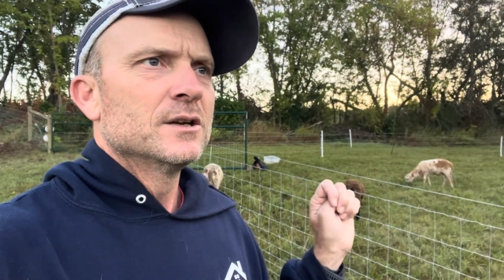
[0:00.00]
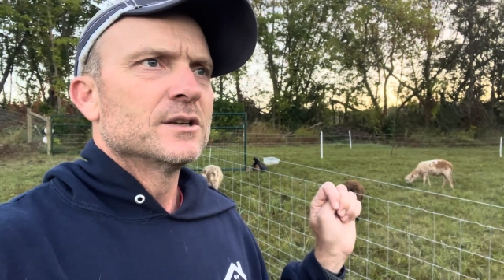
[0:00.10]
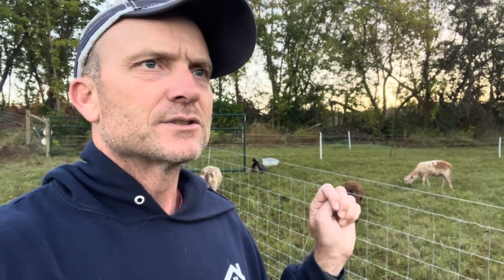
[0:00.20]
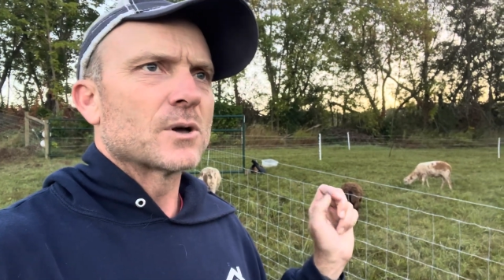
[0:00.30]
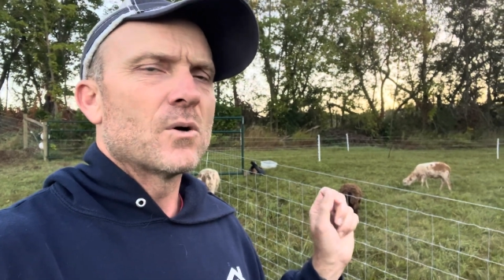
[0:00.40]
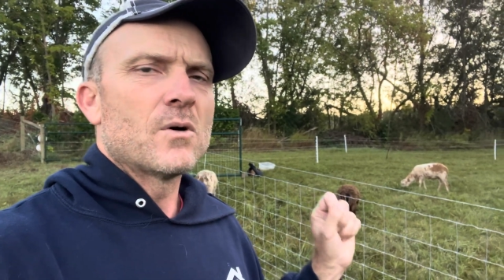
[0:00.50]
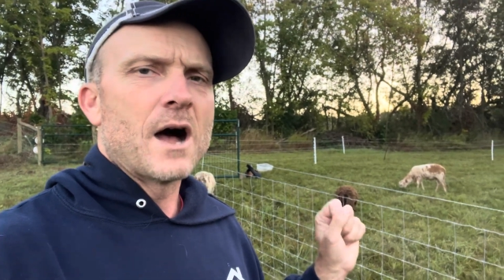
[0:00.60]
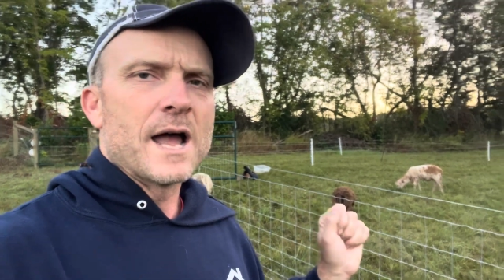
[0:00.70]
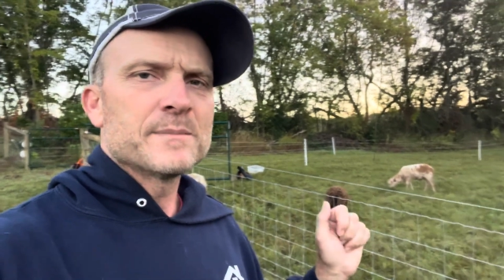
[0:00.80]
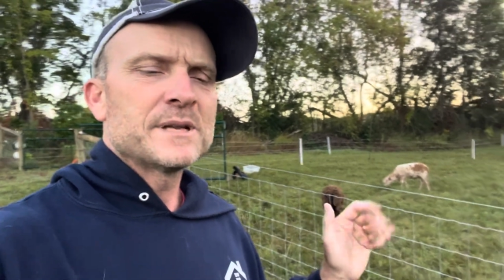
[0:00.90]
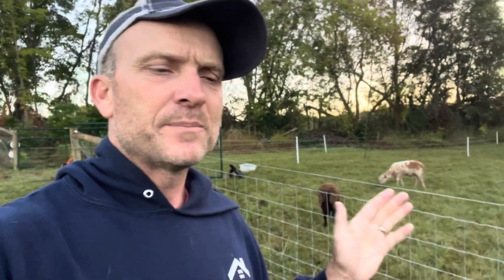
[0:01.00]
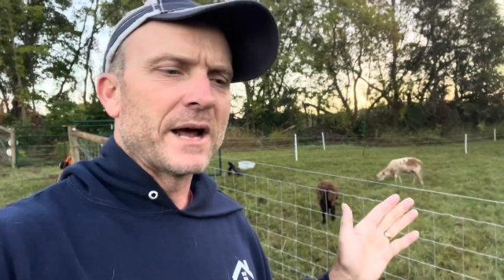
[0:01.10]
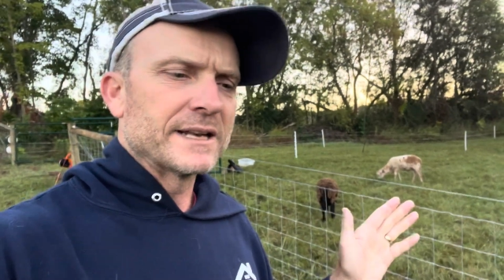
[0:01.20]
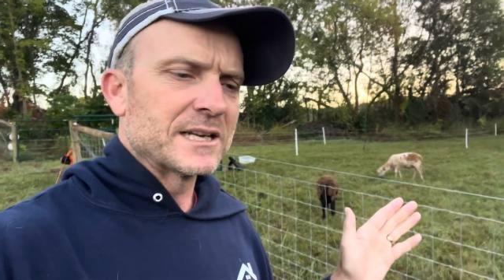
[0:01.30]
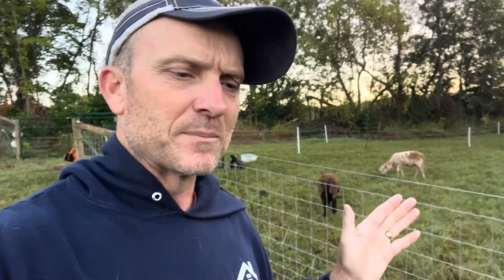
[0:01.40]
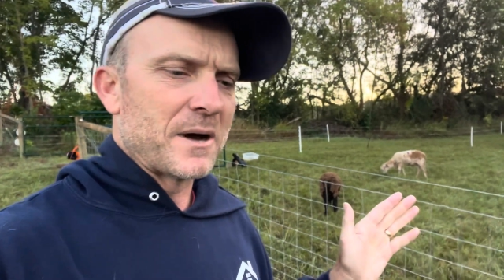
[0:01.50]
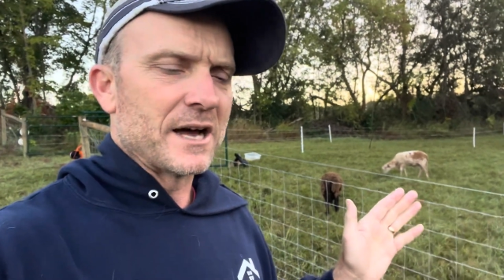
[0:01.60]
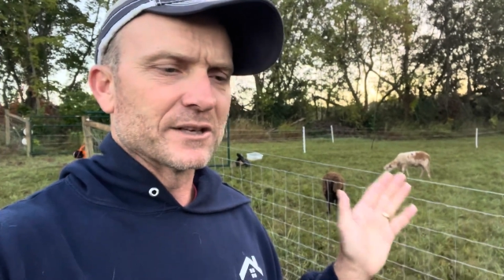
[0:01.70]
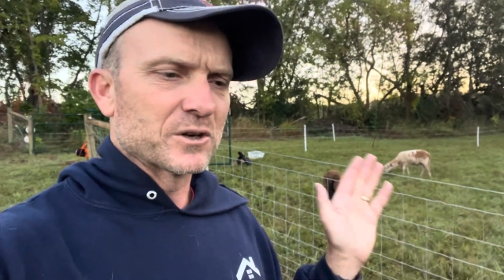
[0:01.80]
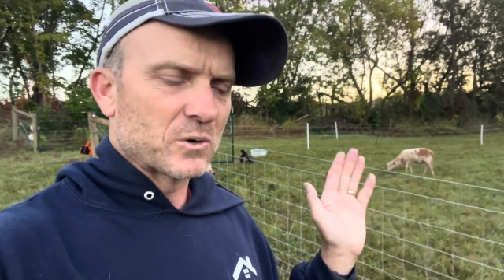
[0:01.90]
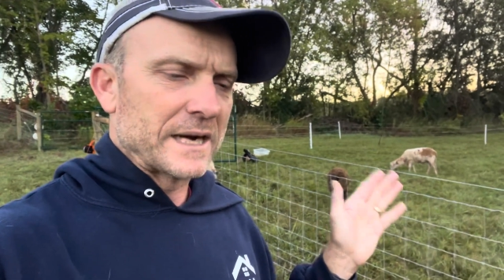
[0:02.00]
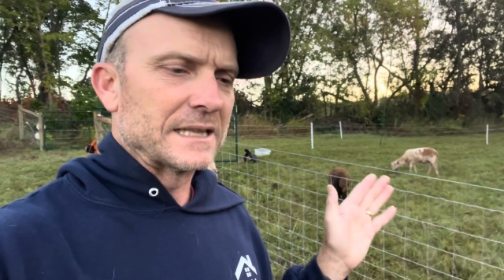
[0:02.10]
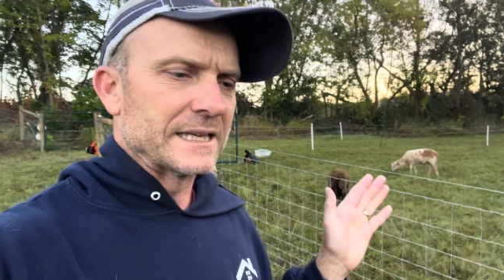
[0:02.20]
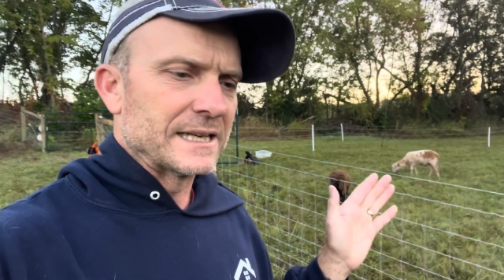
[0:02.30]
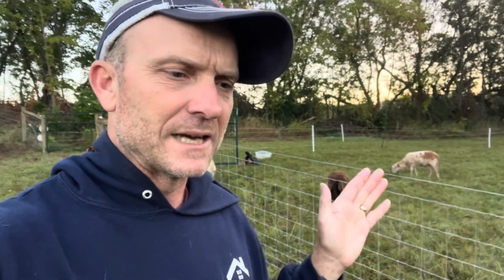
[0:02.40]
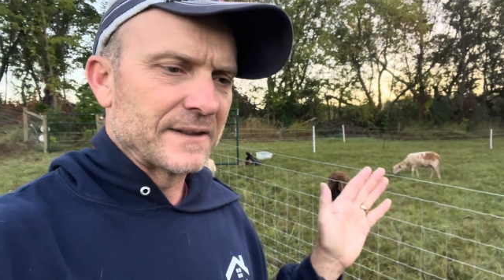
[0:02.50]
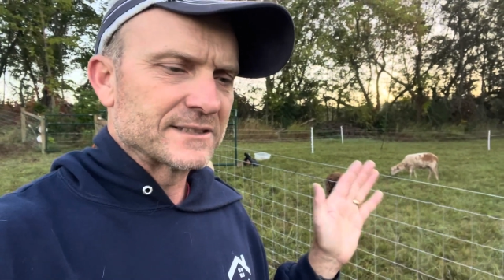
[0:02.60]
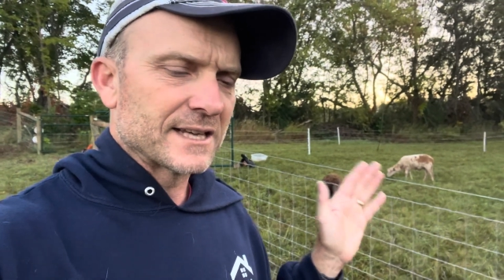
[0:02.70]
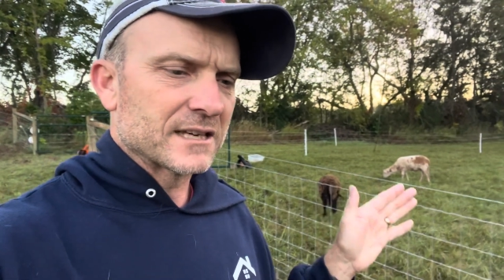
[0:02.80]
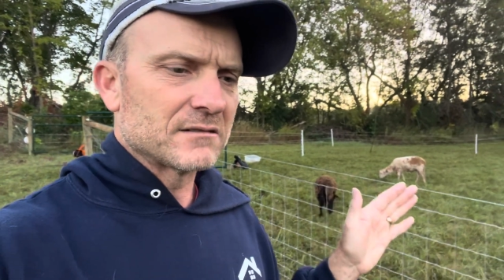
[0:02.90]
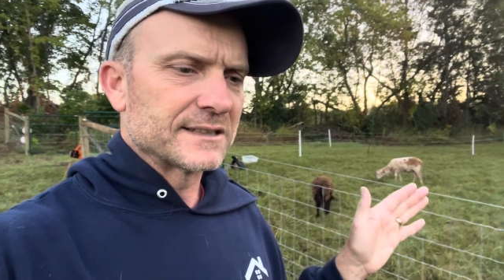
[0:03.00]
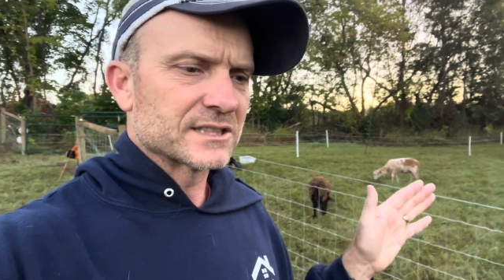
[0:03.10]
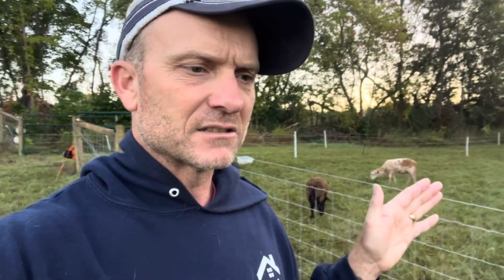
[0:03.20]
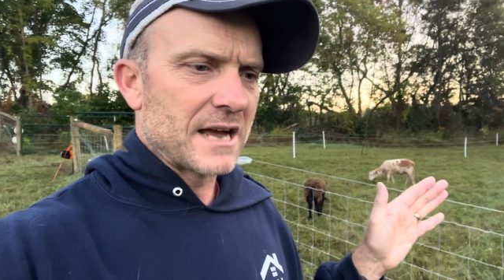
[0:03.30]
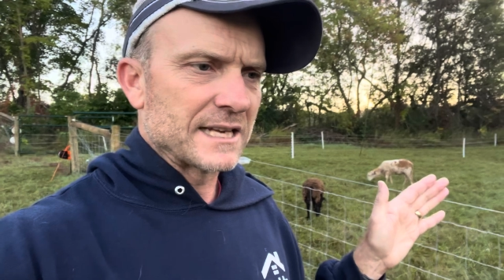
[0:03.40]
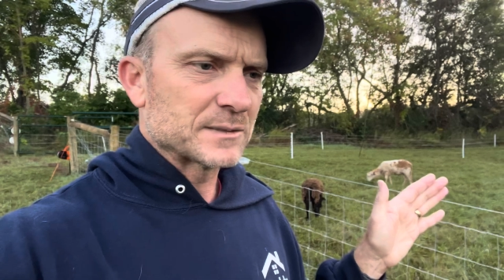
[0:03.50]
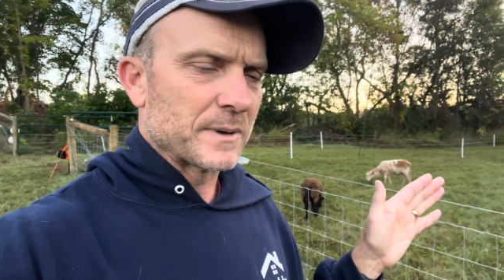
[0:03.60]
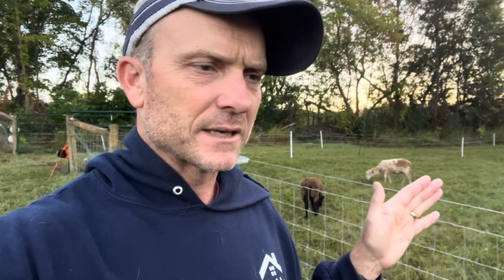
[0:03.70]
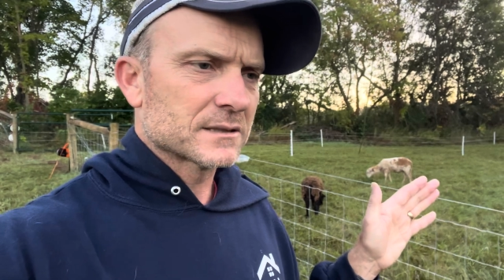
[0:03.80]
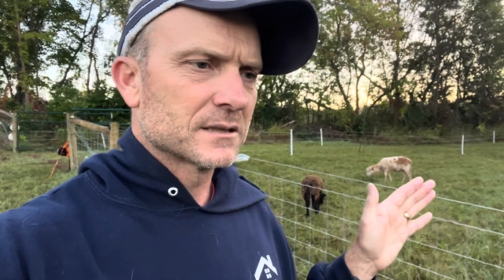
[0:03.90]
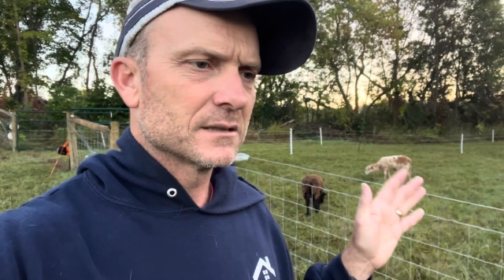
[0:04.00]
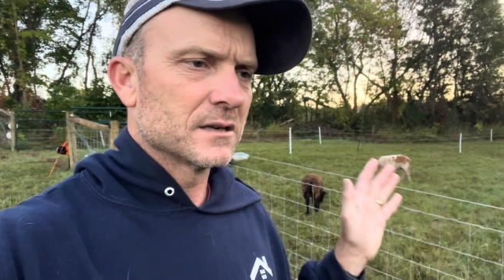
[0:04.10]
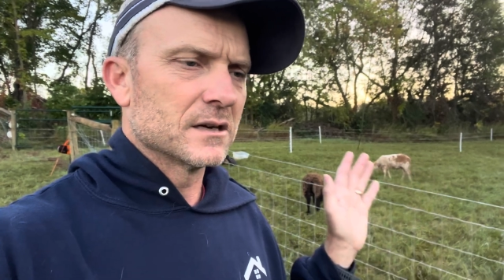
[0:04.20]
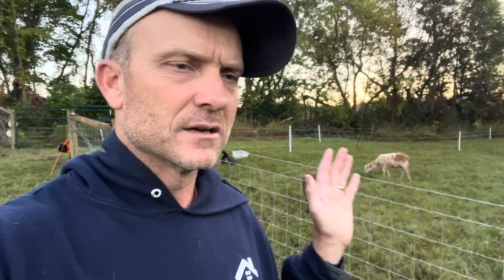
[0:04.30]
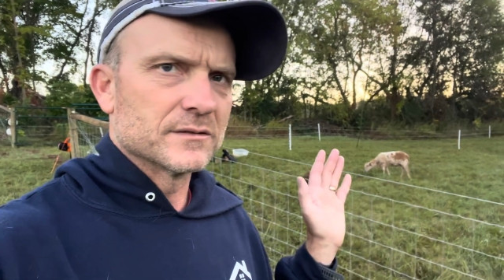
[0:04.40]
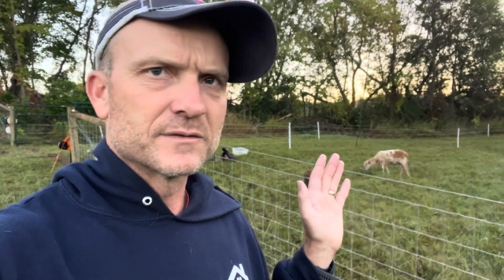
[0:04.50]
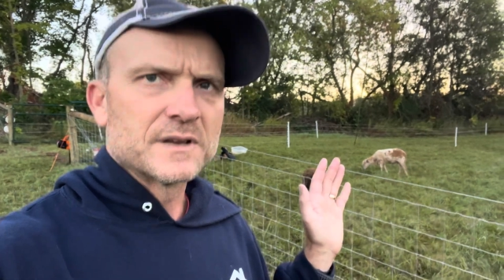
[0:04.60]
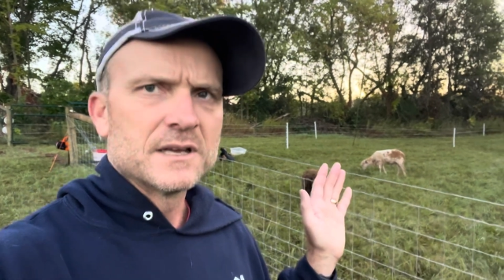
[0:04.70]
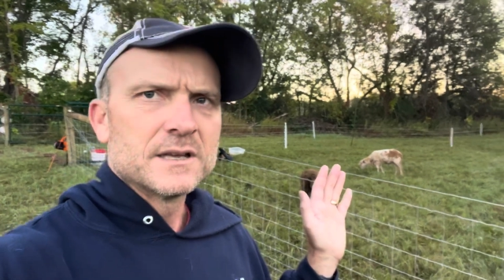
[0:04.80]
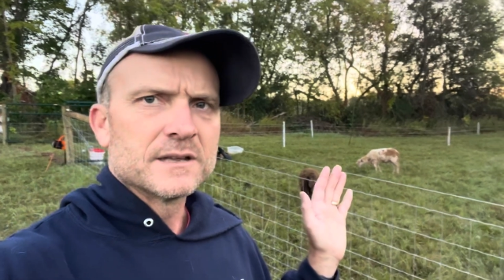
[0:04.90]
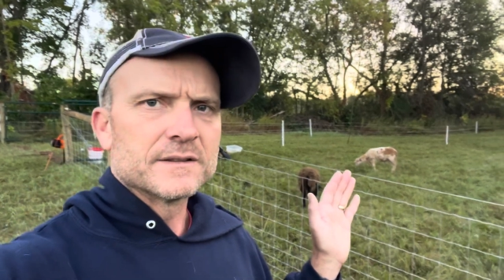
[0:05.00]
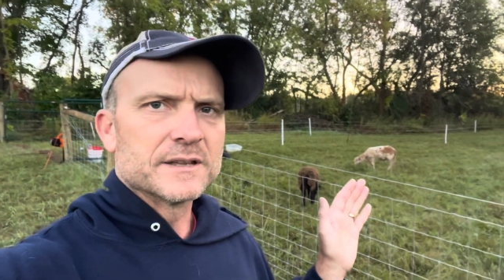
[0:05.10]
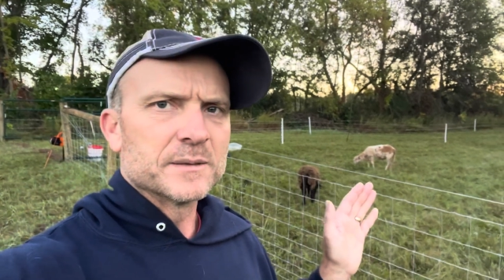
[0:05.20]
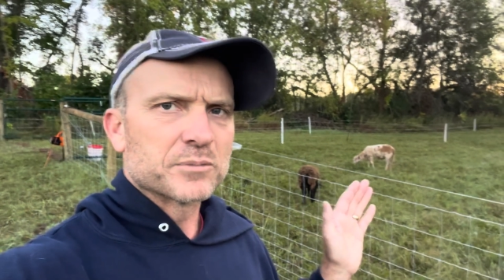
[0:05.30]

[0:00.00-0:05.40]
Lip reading: So I'm depending upon greatly on that psychological aspect of the